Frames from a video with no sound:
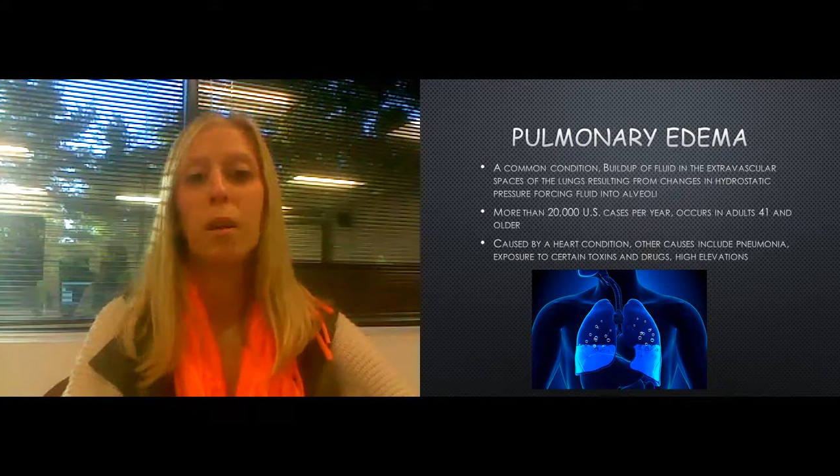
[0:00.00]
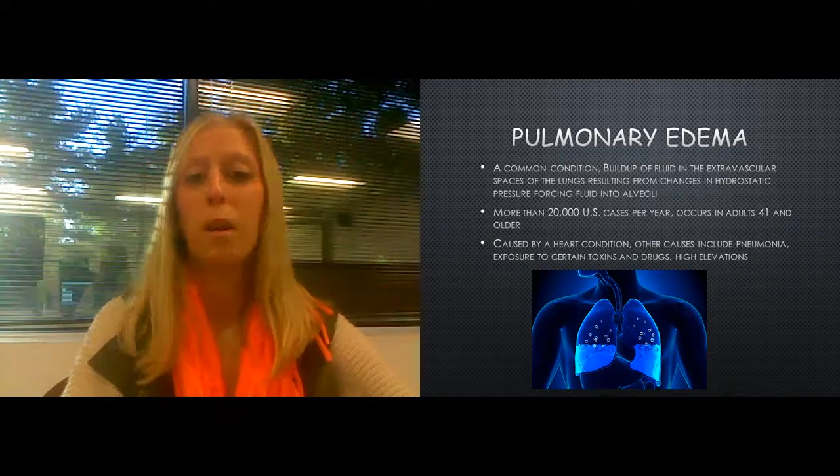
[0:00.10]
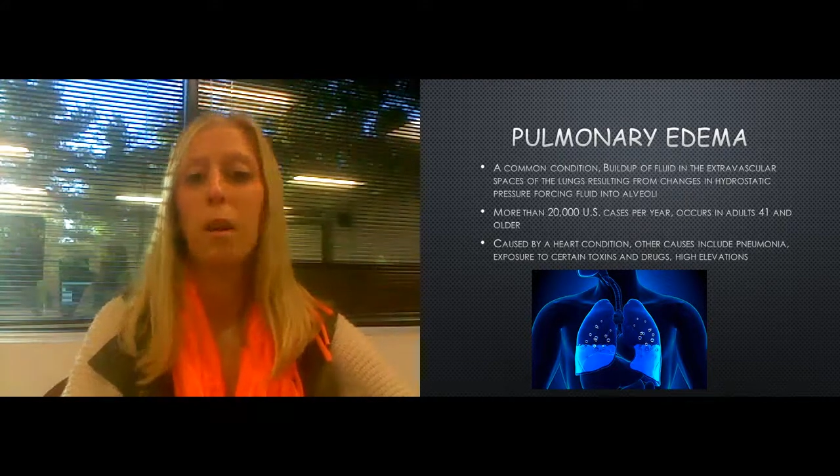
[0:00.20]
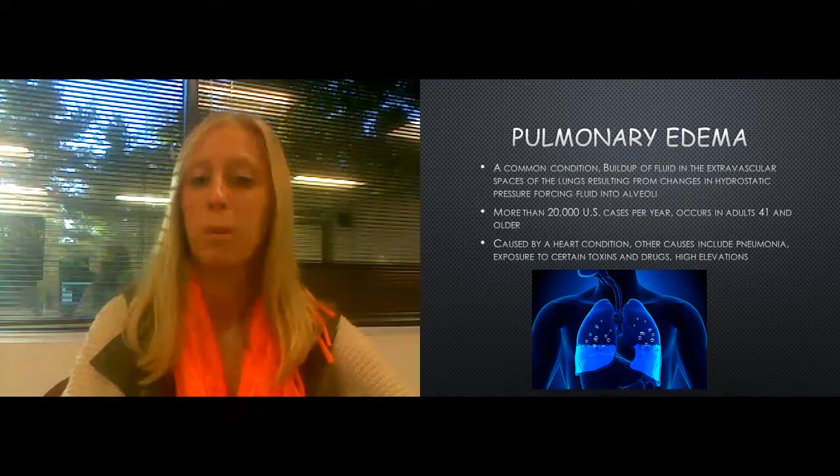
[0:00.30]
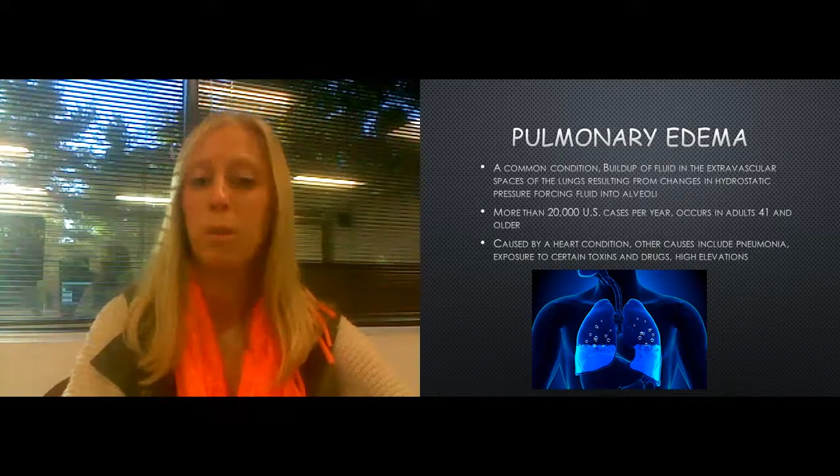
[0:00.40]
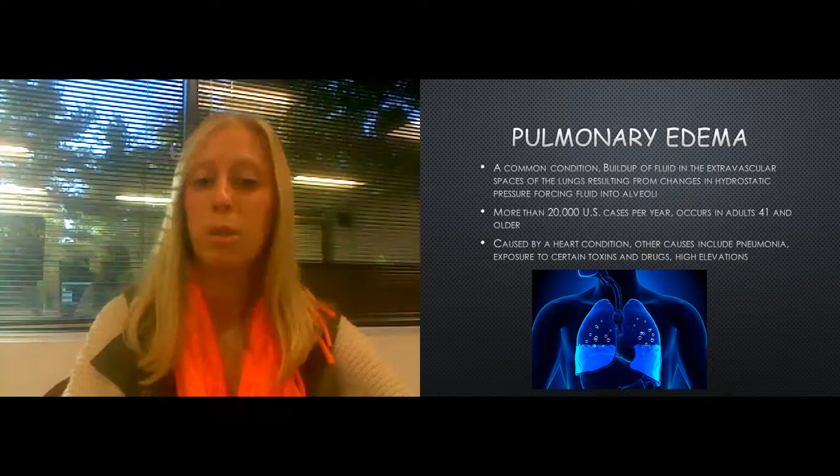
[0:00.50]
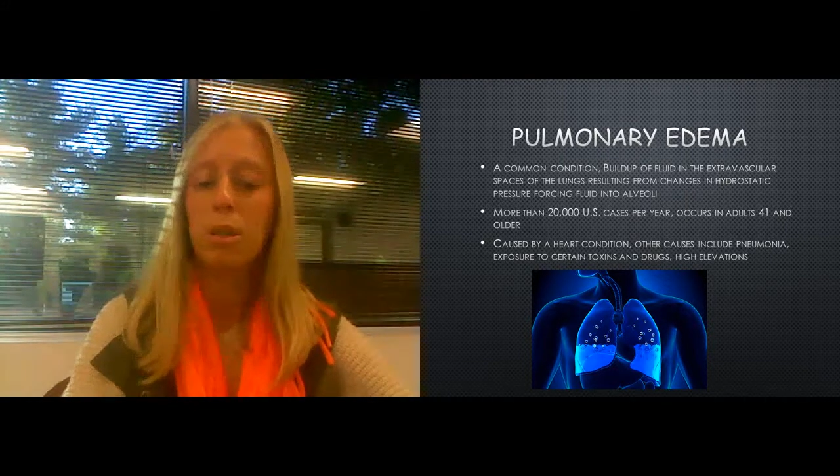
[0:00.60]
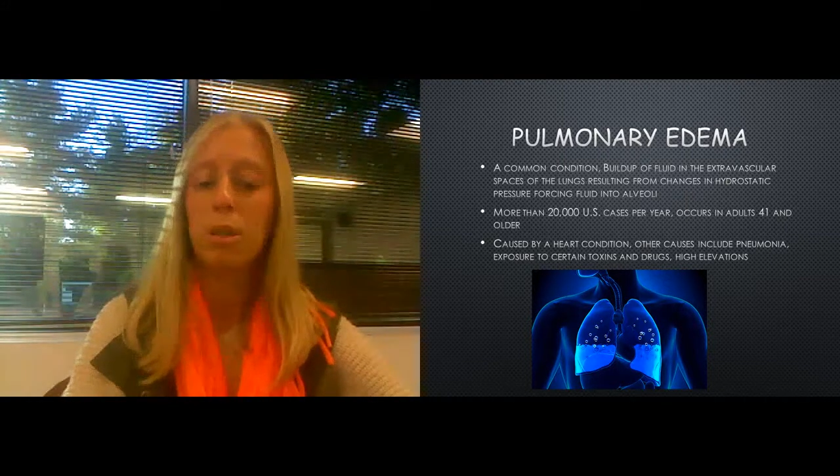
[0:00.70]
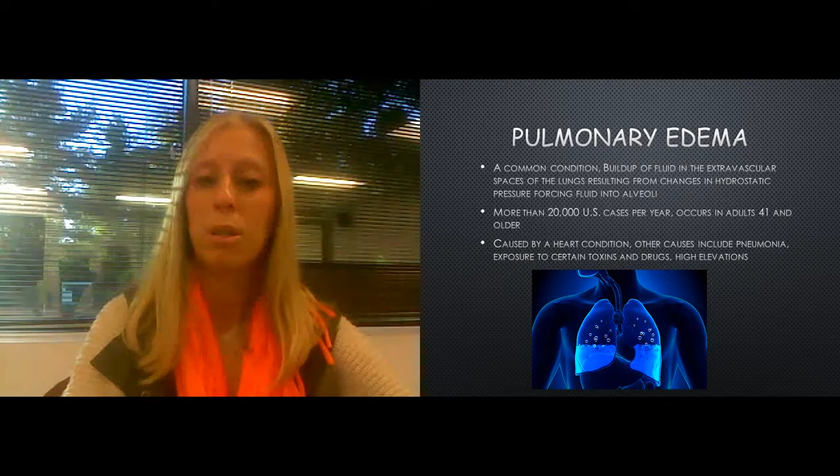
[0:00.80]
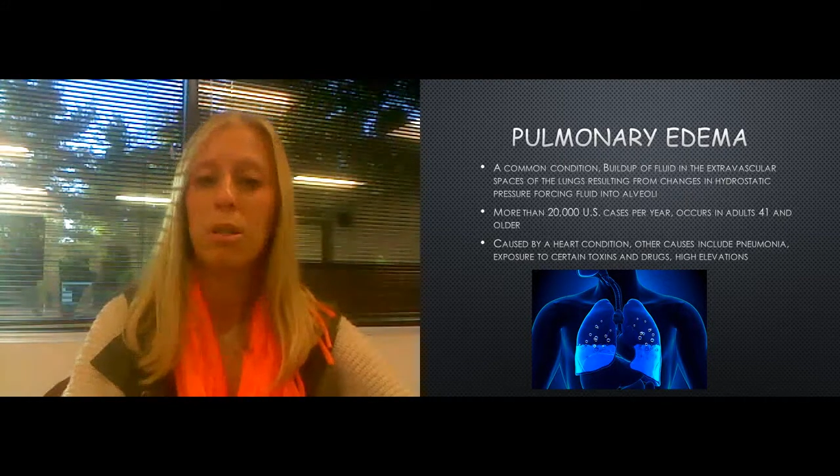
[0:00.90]
exposure to
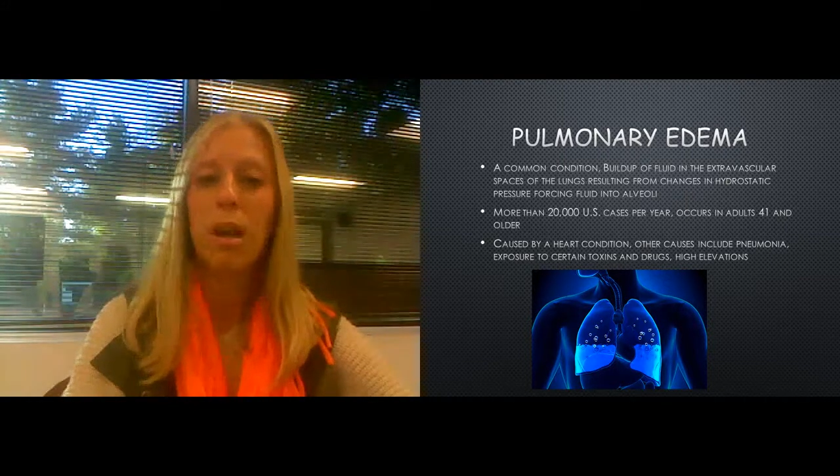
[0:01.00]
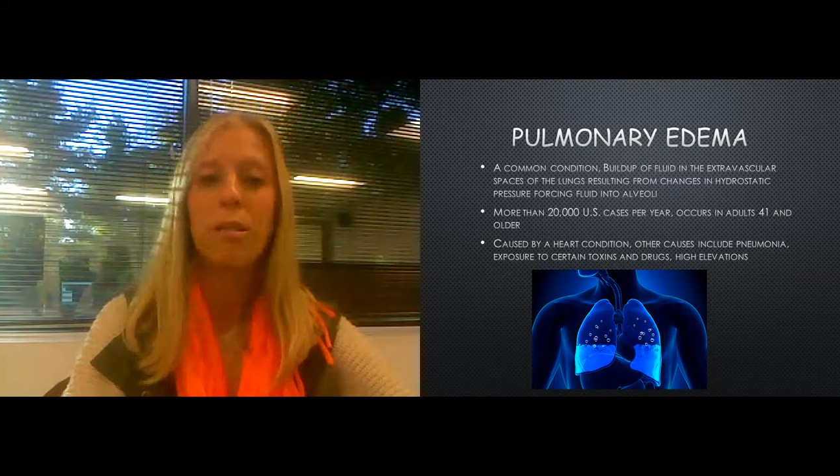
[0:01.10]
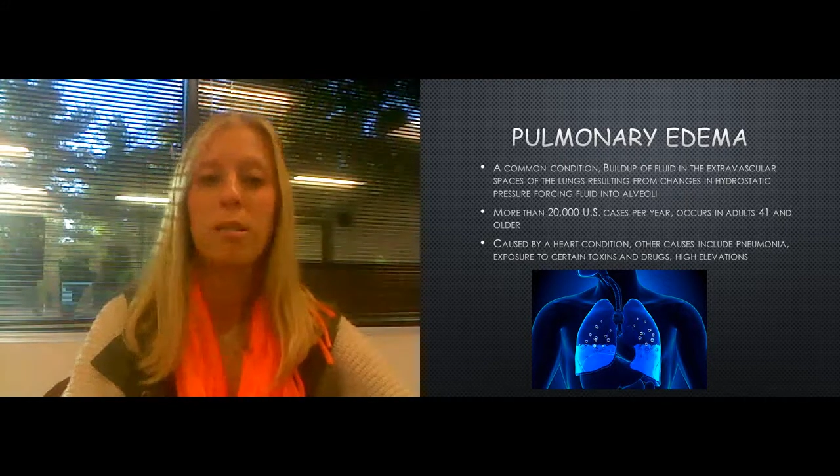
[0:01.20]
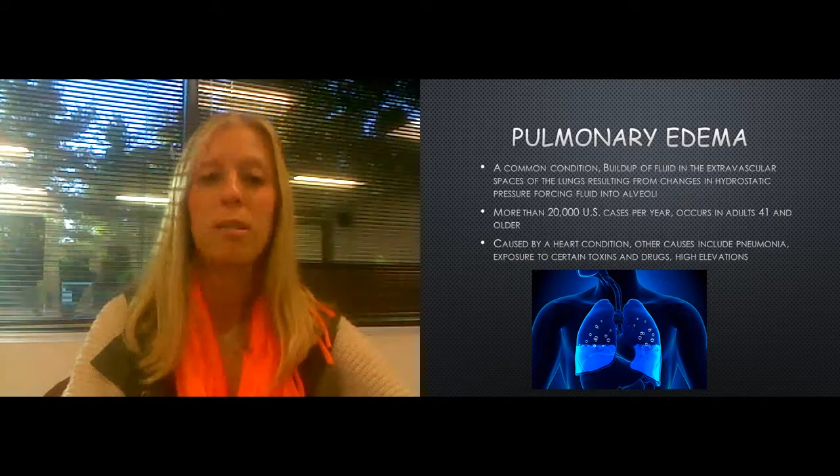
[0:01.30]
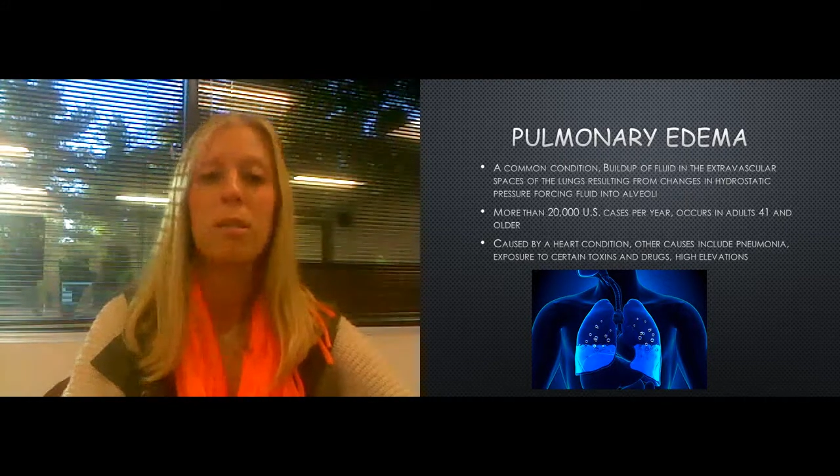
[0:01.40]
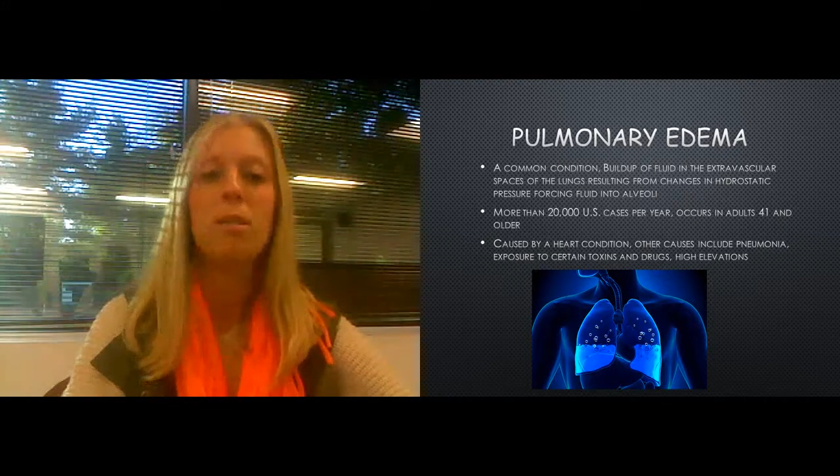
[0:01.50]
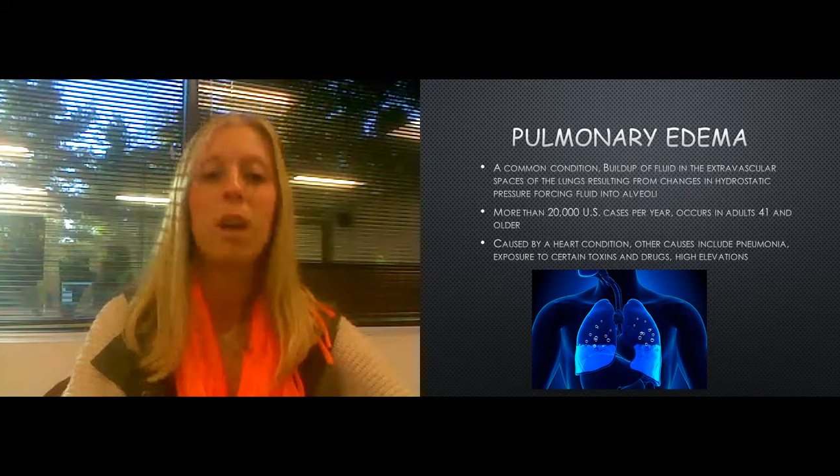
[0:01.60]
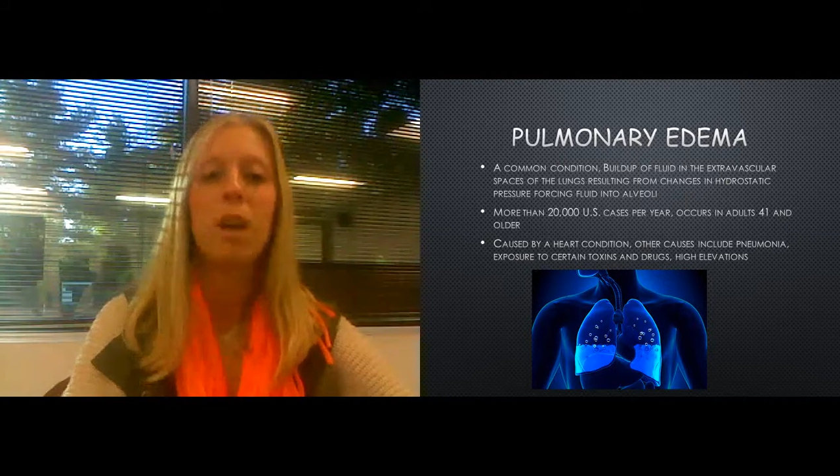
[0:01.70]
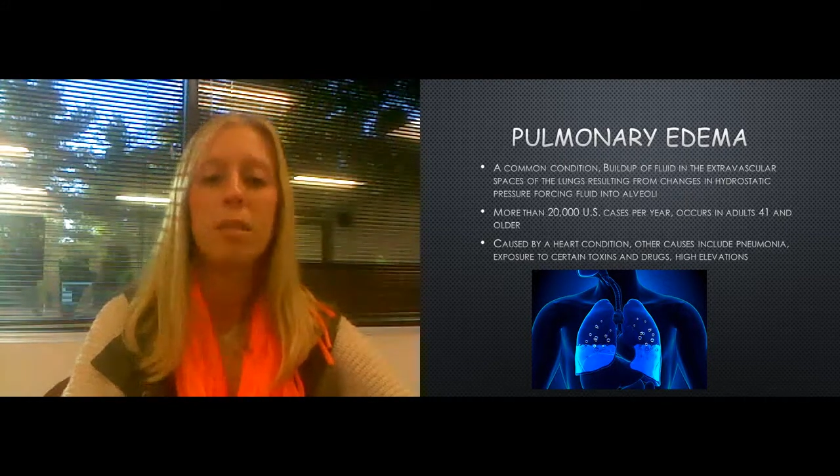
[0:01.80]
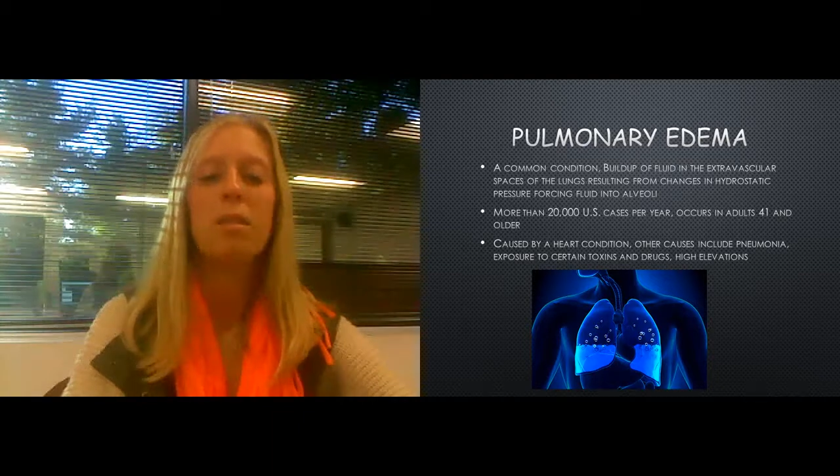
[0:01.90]
certain
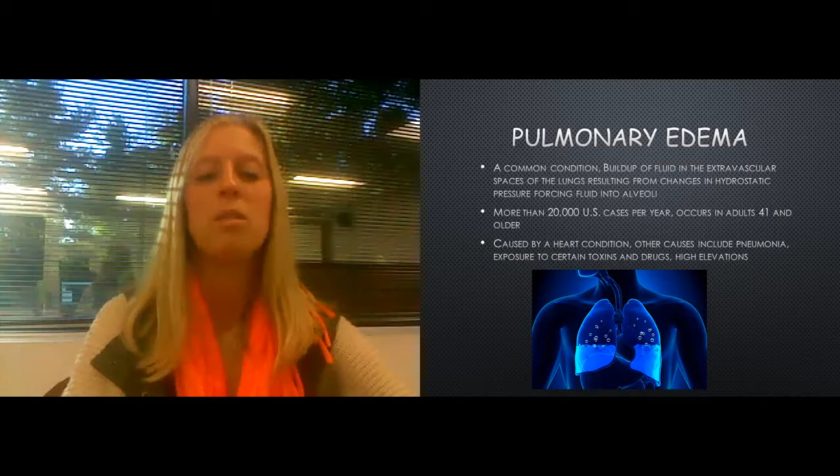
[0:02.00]
toxins